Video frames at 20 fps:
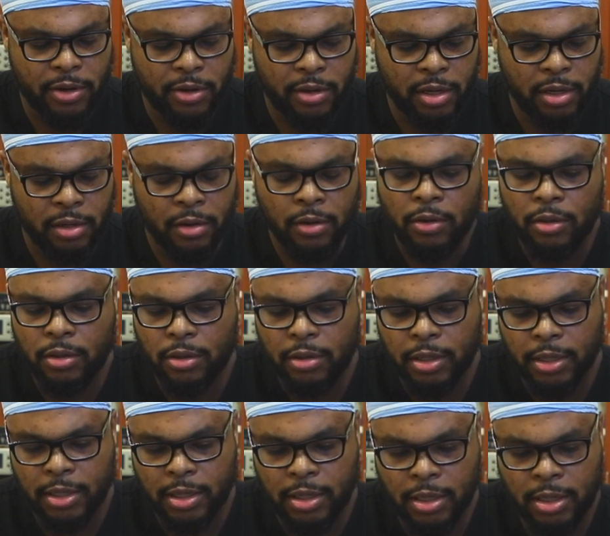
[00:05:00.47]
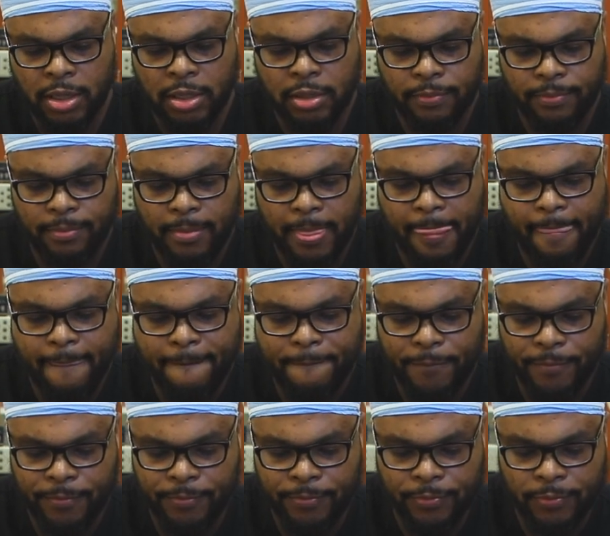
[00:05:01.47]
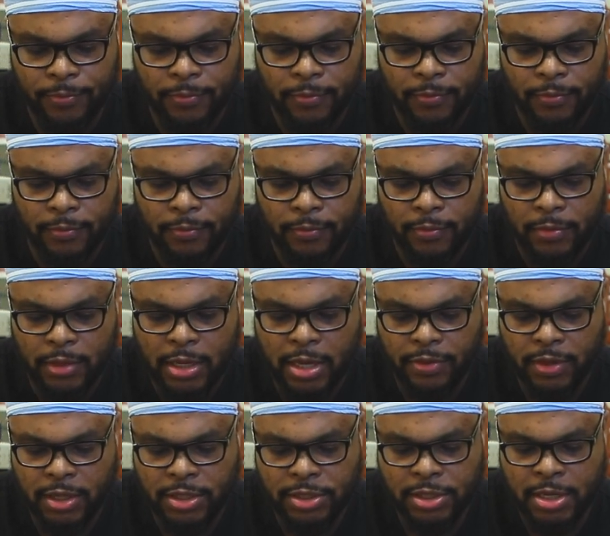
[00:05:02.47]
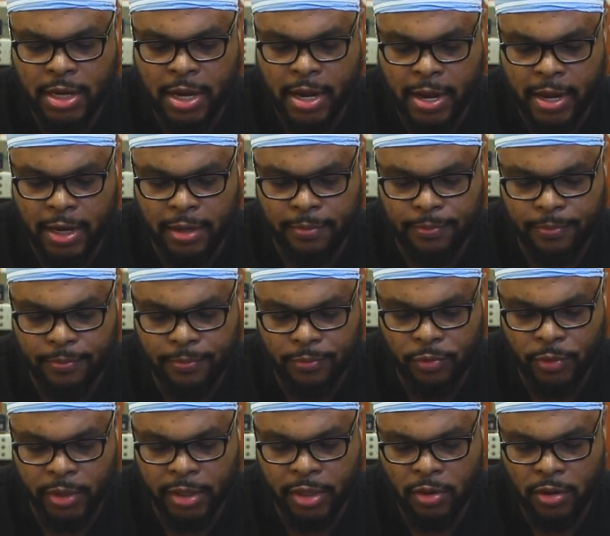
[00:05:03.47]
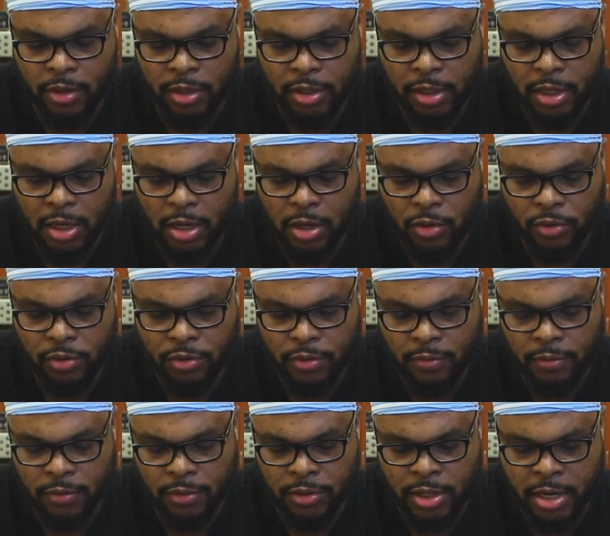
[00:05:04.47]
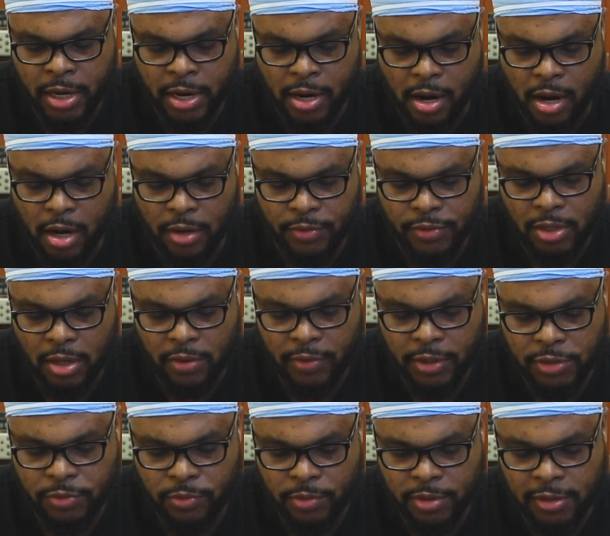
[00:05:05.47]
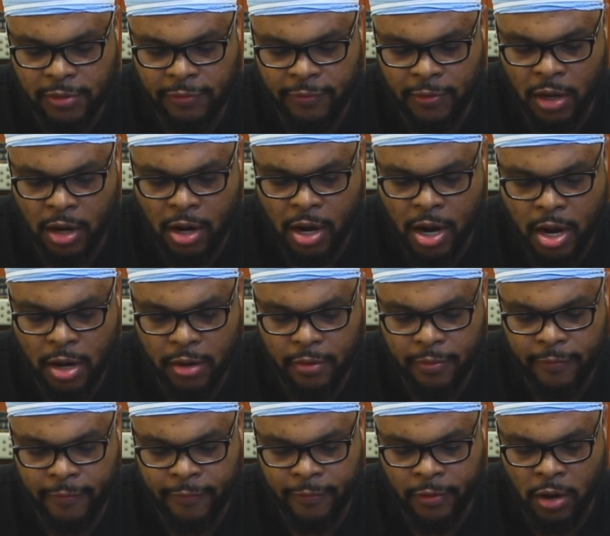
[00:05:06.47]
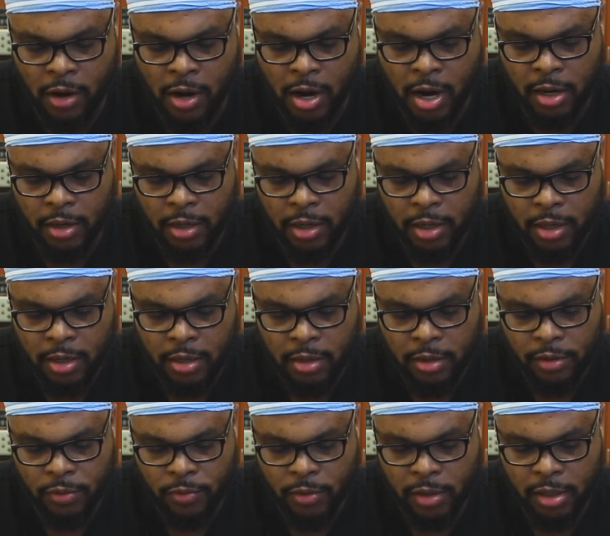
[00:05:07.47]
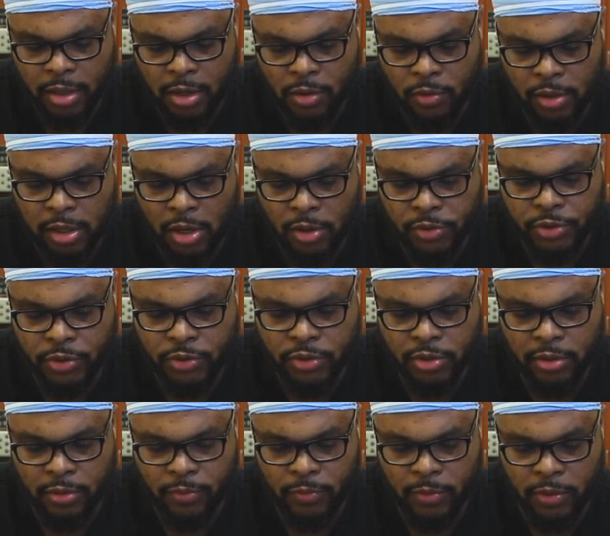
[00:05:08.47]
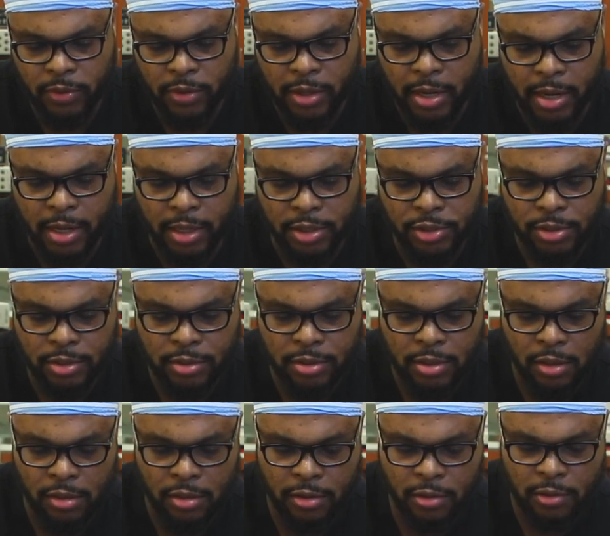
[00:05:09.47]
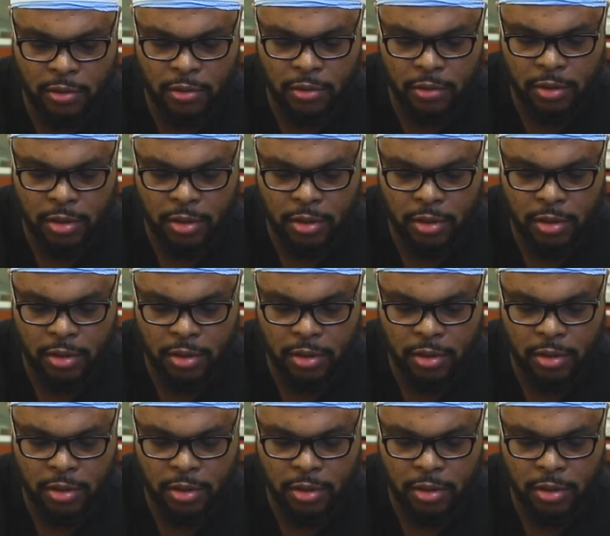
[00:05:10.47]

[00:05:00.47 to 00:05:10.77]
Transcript: your needle again, and this time we're gonna go near. So this one's far, far. You wanna go closer to the wound edge. So a little